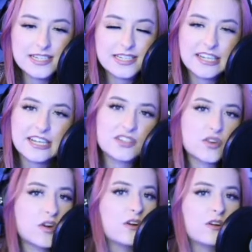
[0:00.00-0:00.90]
dance
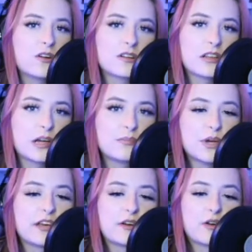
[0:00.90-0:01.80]
hall club
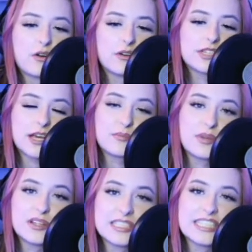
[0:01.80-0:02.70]
banger type
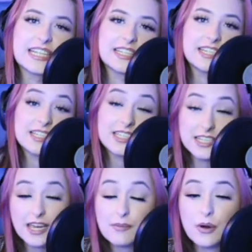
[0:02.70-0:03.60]
melody, at least, and
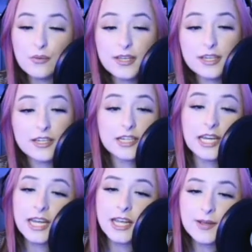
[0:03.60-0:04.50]
it came out really good.
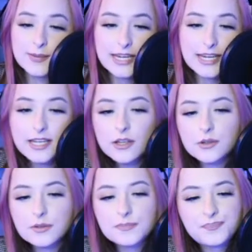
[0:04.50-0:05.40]
But
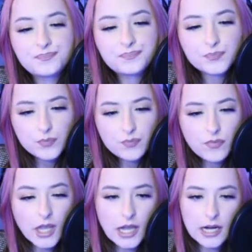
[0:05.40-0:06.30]
anywho,
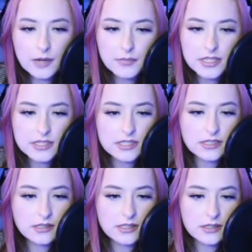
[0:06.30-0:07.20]
this
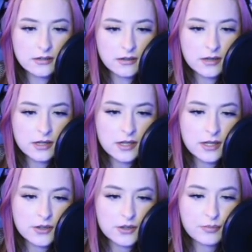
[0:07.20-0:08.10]
is
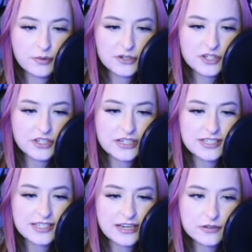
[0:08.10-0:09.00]
the portion that
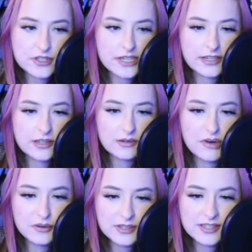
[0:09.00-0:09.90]
sounds like the
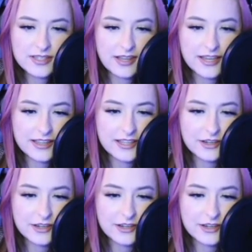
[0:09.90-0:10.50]
most like the